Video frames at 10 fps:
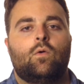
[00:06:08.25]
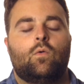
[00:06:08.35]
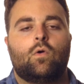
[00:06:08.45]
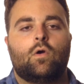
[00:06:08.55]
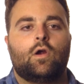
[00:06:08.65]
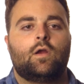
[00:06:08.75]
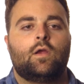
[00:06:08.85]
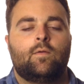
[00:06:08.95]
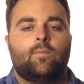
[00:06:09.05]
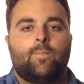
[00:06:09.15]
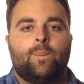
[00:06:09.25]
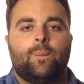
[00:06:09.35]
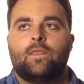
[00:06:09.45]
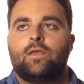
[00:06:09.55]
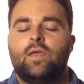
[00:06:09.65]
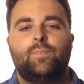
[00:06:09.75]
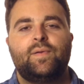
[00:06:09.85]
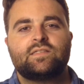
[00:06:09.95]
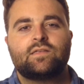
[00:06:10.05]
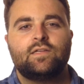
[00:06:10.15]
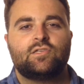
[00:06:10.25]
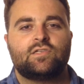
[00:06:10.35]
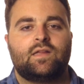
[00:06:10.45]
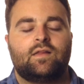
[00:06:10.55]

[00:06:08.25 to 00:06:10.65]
or it basically just